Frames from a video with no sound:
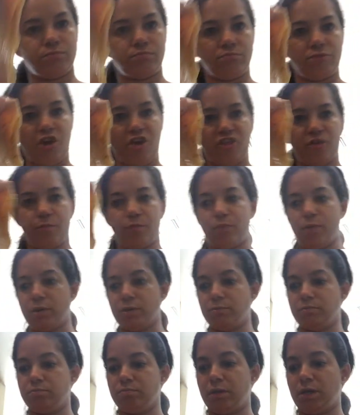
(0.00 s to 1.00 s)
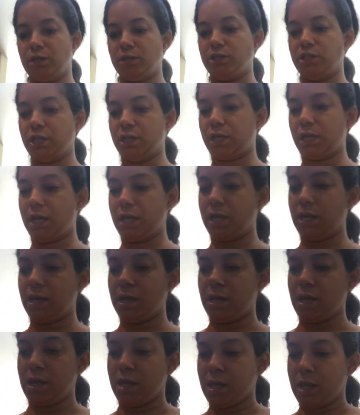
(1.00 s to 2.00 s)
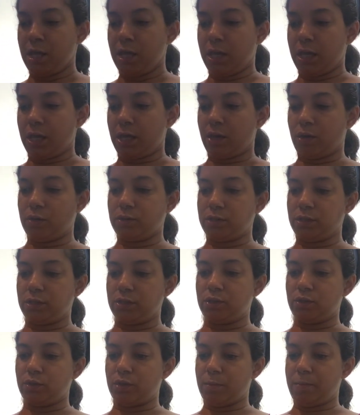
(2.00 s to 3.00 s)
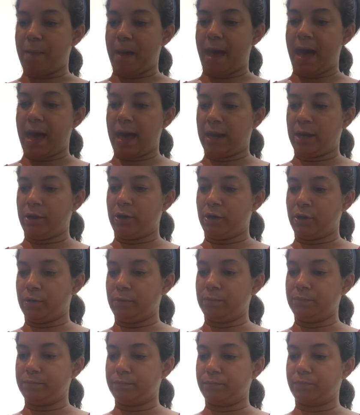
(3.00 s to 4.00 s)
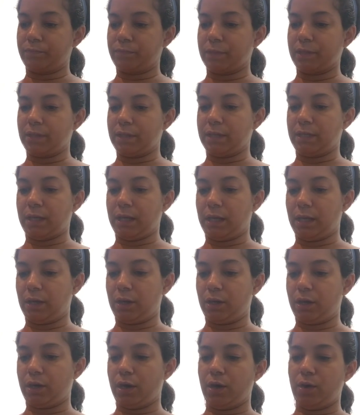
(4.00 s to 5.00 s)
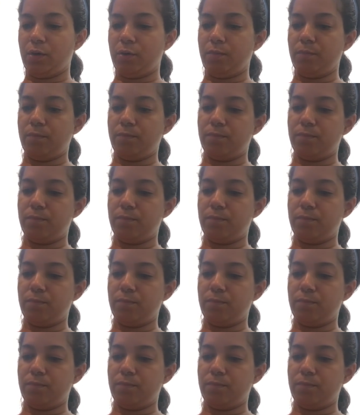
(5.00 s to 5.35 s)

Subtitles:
Another chicken. It goes into the batter. There you go.